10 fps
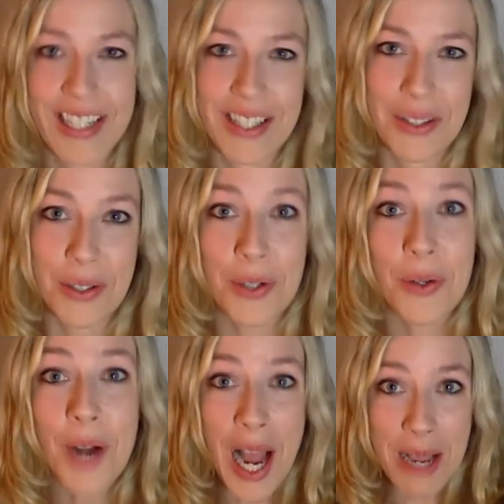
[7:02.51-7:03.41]
Or,
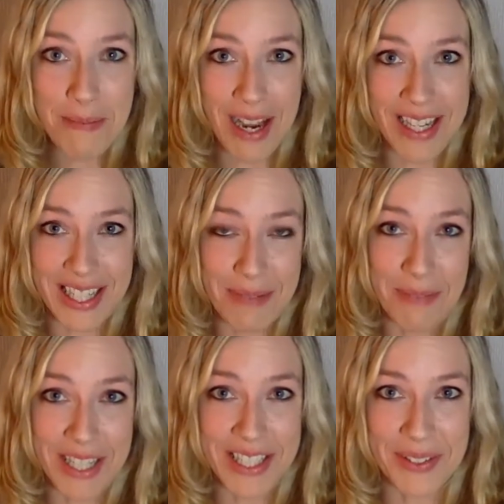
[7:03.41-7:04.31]
or I might
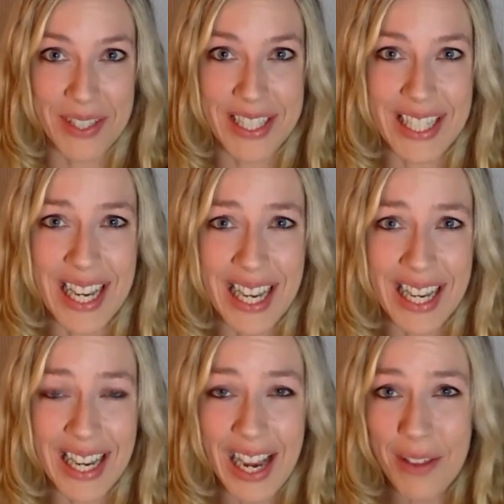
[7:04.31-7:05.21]
admit to it.
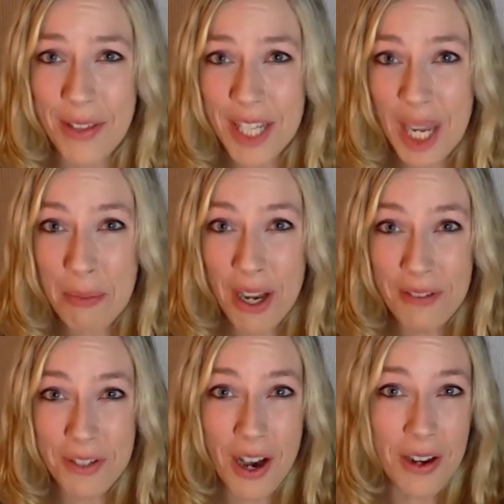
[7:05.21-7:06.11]
Uh, I think I might
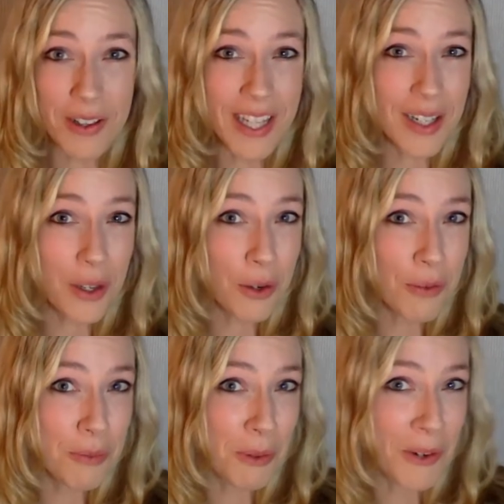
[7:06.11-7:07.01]
have gone a little
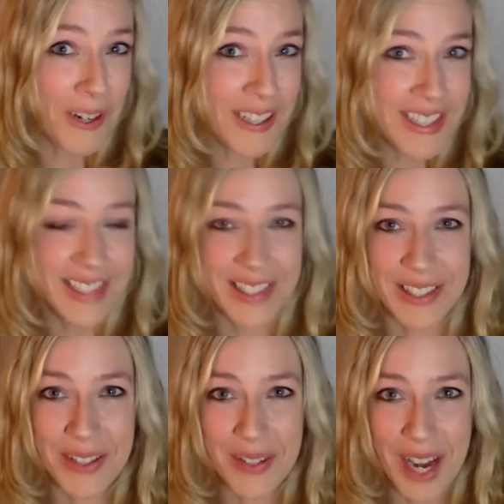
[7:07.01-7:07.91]
overboard. You
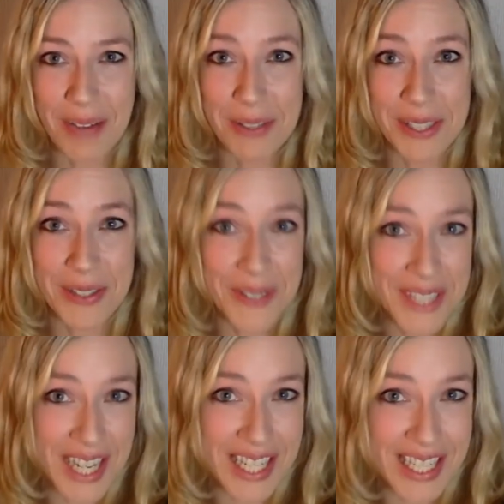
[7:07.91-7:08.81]
know, I was so
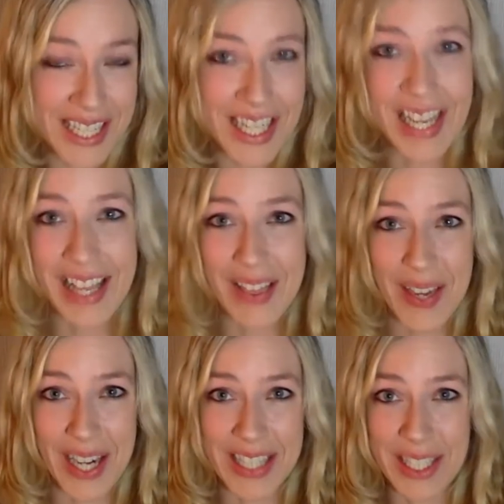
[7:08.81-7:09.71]
excited
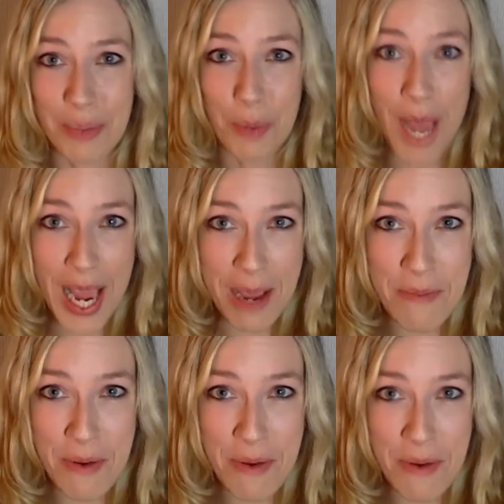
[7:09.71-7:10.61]
that I did way
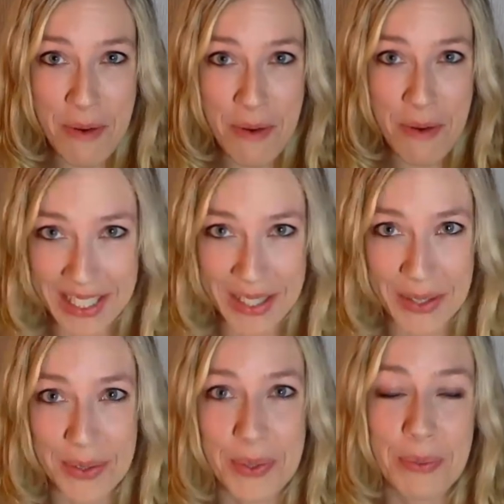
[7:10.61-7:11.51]
more than I needed
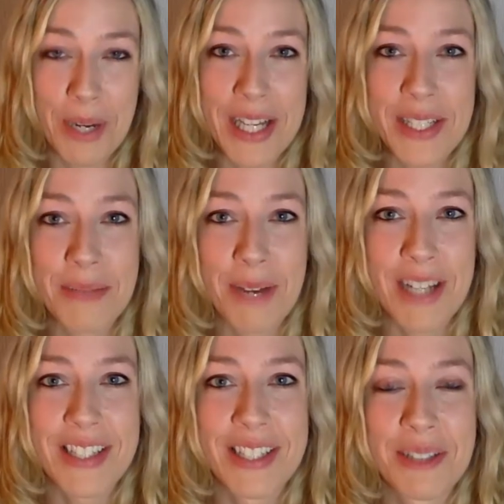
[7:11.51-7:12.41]
to, way too
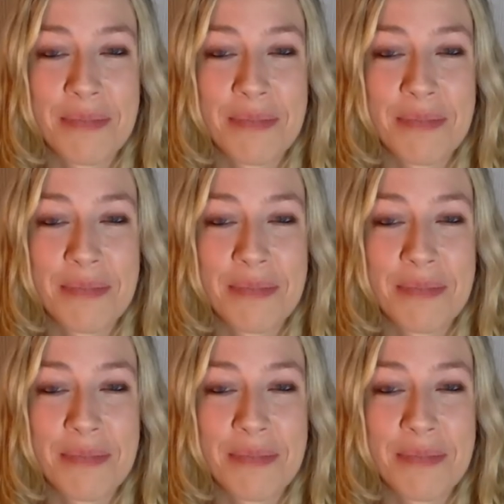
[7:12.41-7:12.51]
much.